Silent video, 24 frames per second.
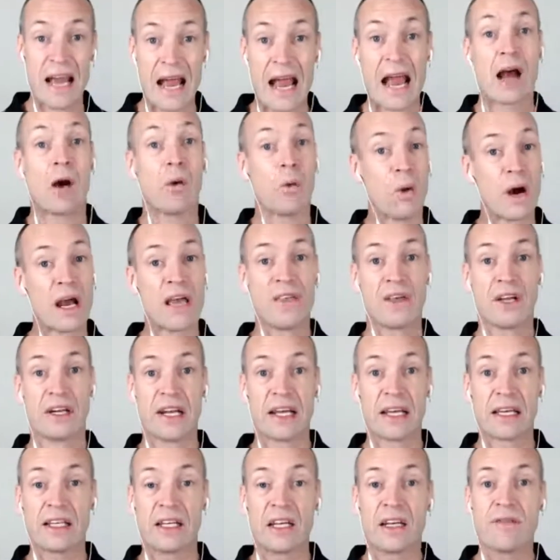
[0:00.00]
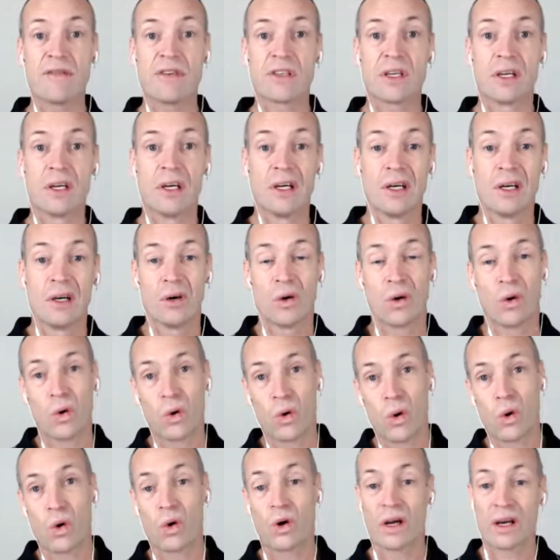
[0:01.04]
outweigh the negatives?
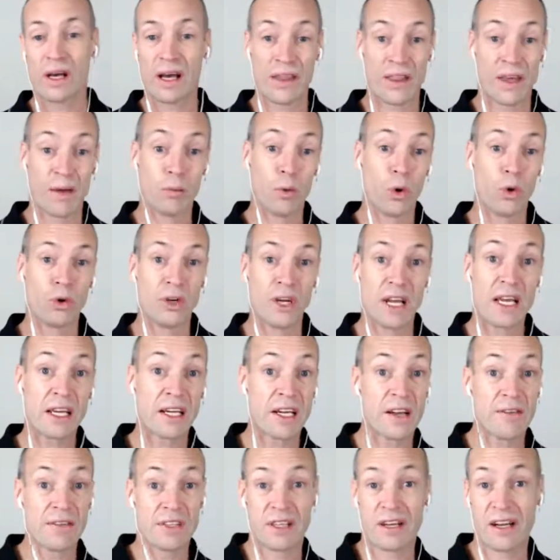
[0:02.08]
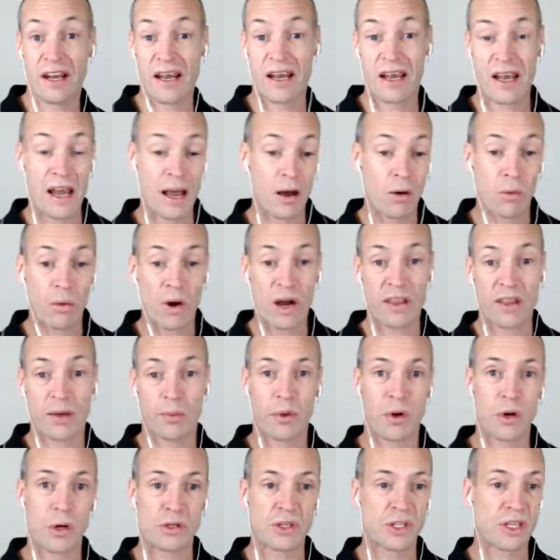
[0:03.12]
Or are there more negatives that outweigh the
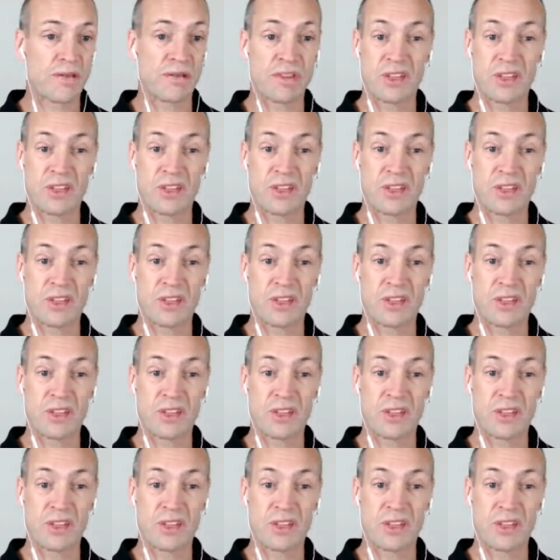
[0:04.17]
positives?